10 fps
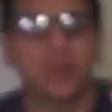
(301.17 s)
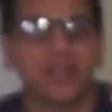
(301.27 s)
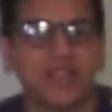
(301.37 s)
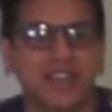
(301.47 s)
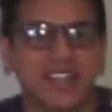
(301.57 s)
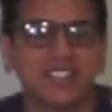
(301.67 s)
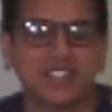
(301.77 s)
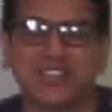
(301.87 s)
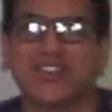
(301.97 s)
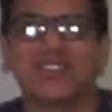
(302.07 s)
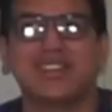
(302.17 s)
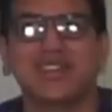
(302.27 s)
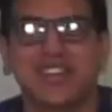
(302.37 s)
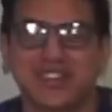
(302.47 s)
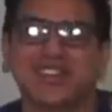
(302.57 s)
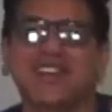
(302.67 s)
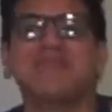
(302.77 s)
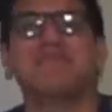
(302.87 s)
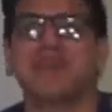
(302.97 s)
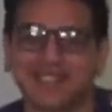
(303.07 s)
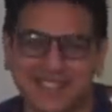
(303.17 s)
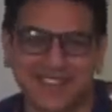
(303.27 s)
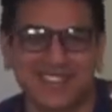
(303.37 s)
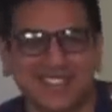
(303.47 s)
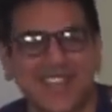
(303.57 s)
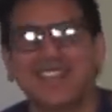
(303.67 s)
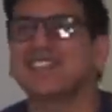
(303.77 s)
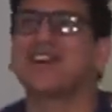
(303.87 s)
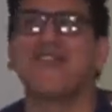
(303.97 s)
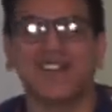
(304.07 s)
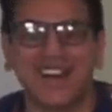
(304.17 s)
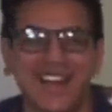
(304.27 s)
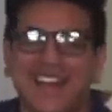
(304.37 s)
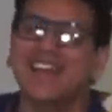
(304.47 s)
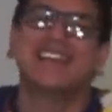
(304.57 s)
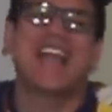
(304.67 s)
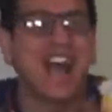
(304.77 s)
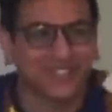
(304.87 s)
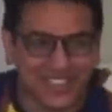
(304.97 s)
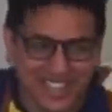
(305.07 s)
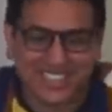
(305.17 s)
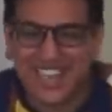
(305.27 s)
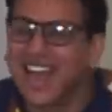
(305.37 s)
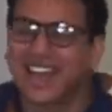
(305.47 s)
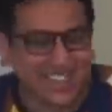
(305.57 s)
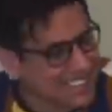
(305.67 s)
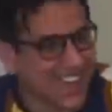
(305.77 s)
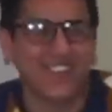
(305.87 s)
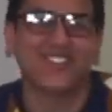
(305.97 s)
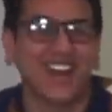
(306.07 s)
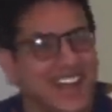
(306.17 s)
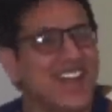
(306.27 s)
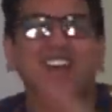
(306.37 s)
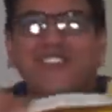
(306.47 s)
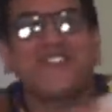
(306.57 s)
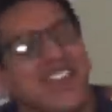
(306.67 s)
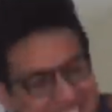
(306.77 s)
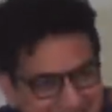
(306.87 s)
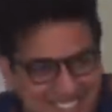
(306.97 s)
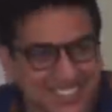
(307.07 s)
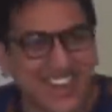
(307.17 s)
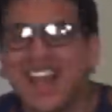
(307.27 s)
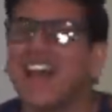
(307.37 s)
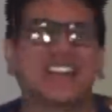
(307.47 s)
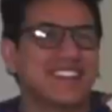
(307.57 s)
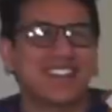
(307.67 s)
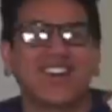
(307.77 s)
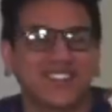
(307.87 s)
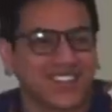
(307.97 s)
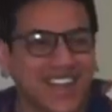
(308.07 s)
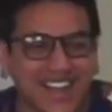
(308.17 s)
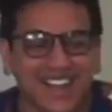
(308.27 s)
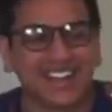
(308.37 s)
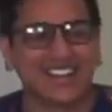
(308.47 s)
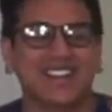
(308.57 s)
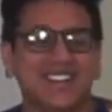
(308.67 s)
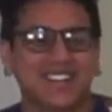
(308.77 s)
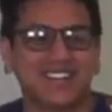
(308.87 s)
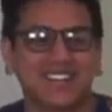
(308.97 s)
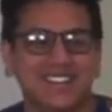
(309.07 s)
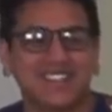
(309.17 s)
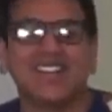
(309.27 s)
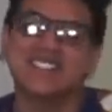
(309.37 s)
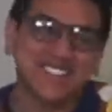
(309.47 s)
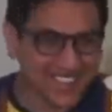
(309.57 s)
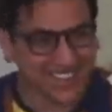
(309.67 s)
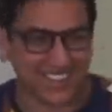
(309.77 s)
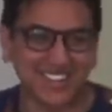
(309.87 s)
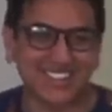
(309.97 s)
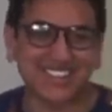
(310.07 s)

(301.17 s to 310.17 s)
what, ladies? You're only cute in pictures. And that's on what? Catfish. And that's on what? Facetune. And that's on what? Insecurities.